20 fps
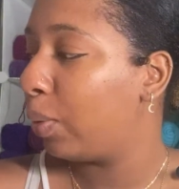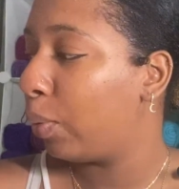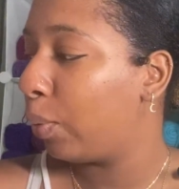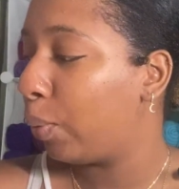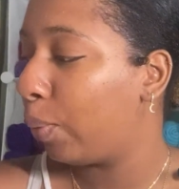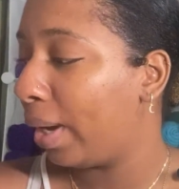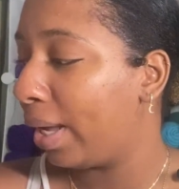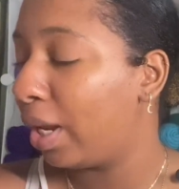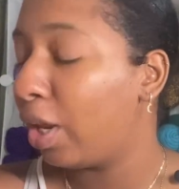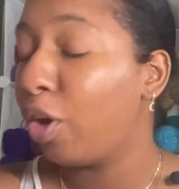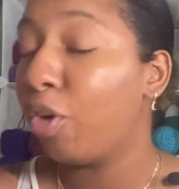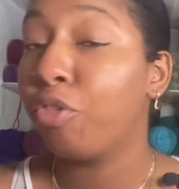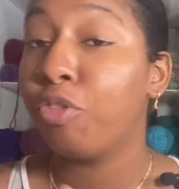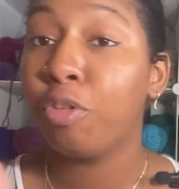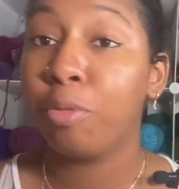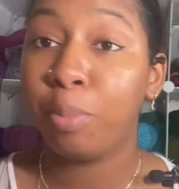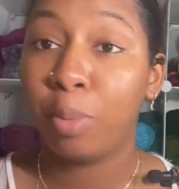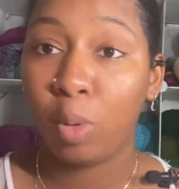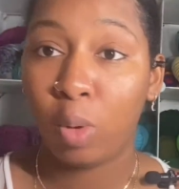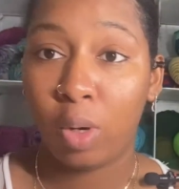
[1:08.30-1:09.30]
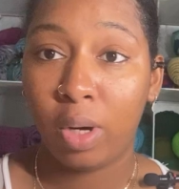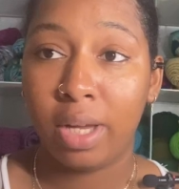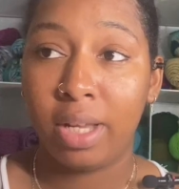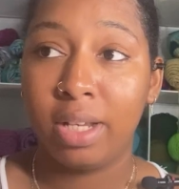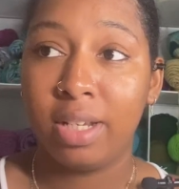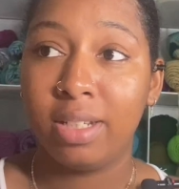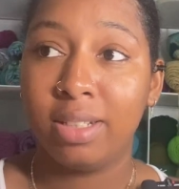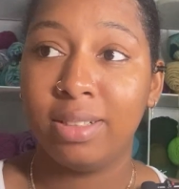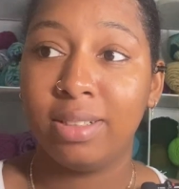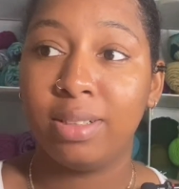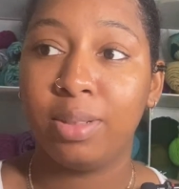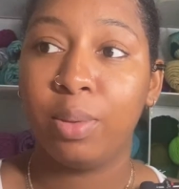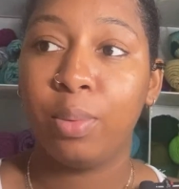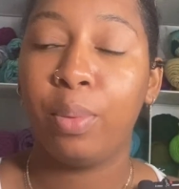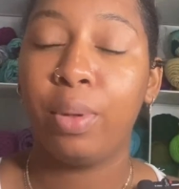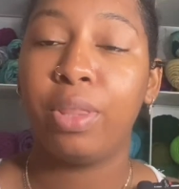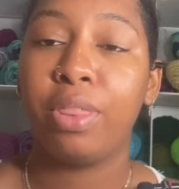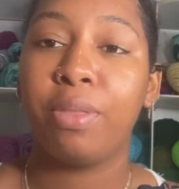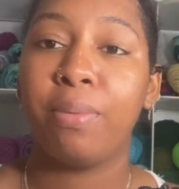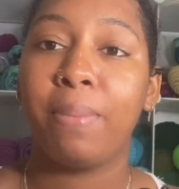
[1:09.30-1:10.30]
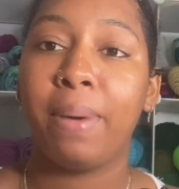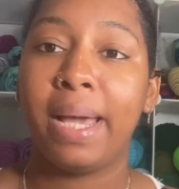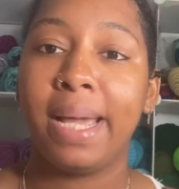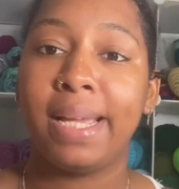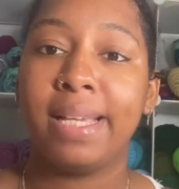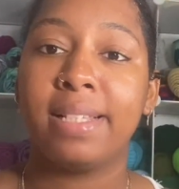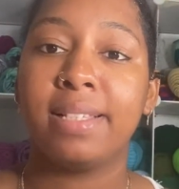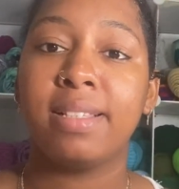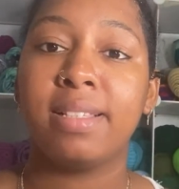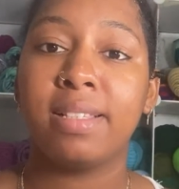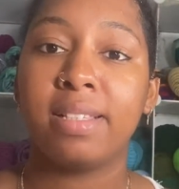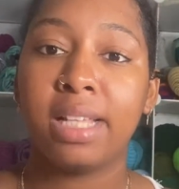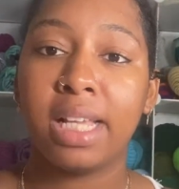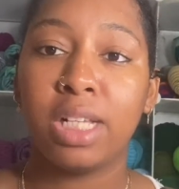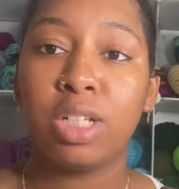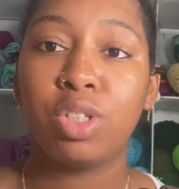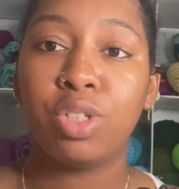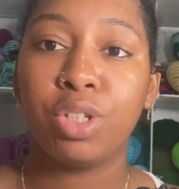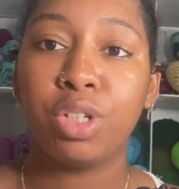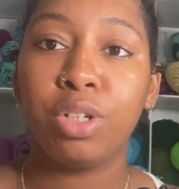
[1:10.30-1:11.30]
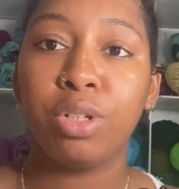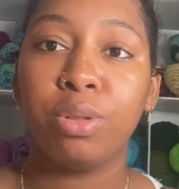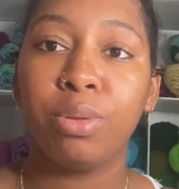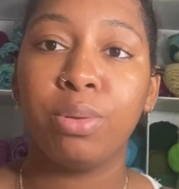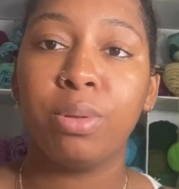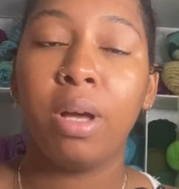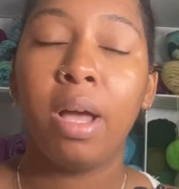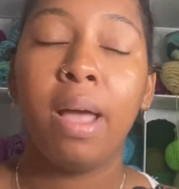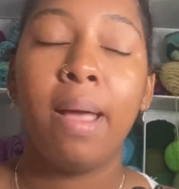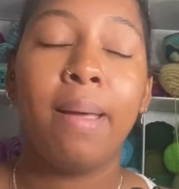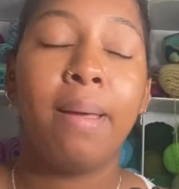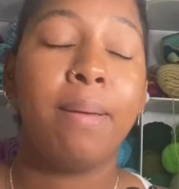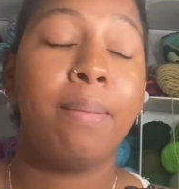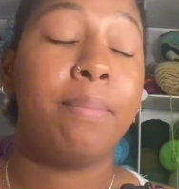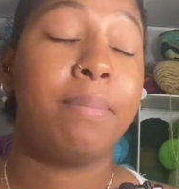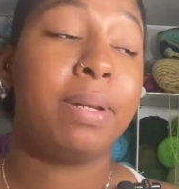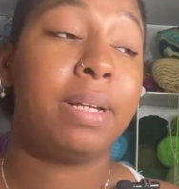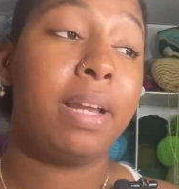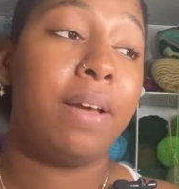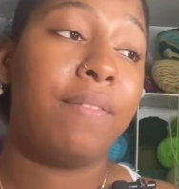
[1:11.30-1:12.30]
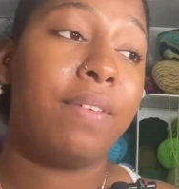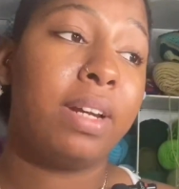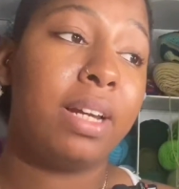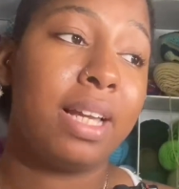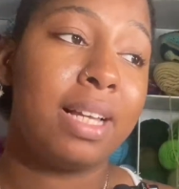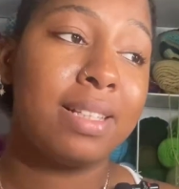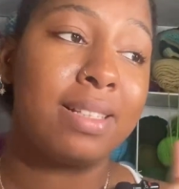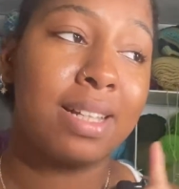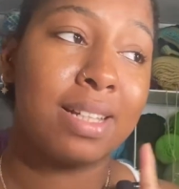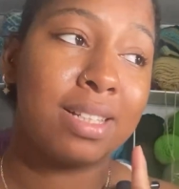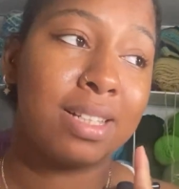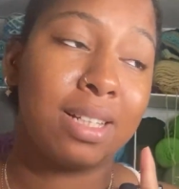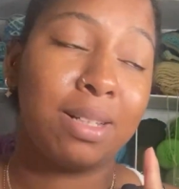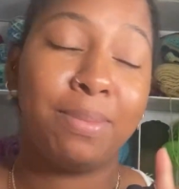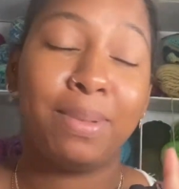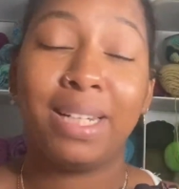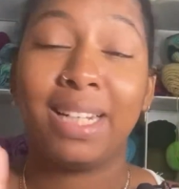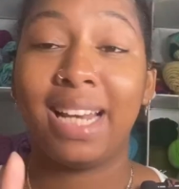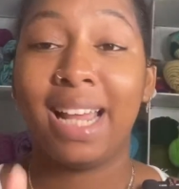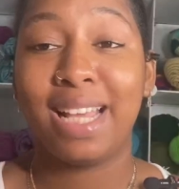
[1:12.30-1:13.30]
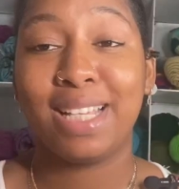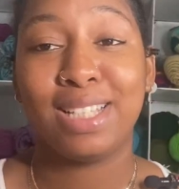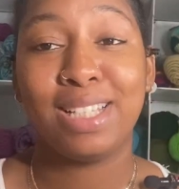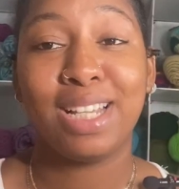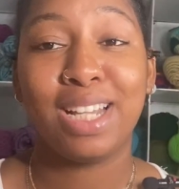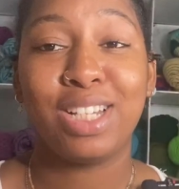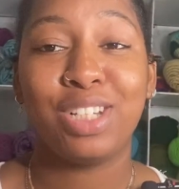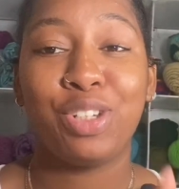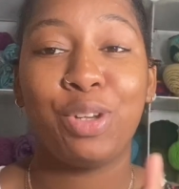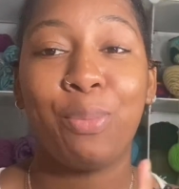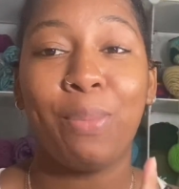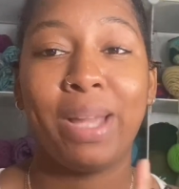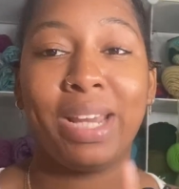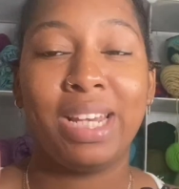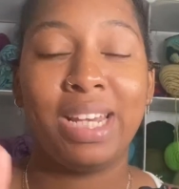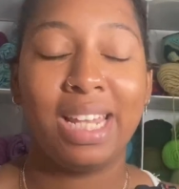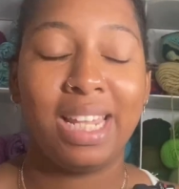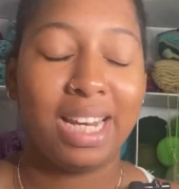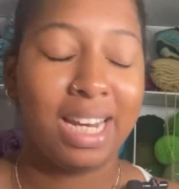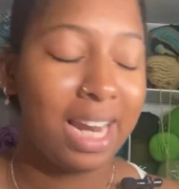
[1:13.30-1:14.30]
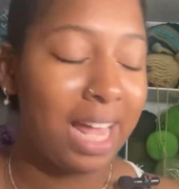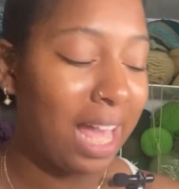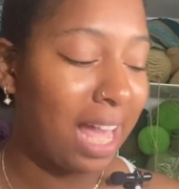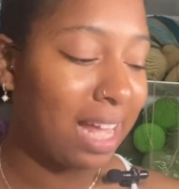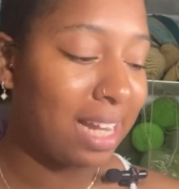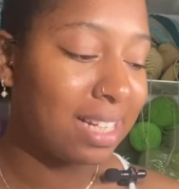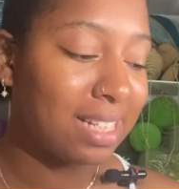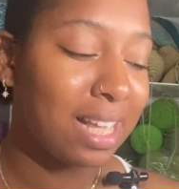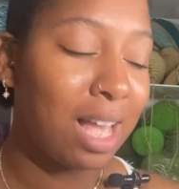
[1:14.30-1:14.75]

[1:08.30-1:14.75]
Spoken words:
went overboard with my Centro, but nevertheless that's going to be the last thing I show, my knitted hats.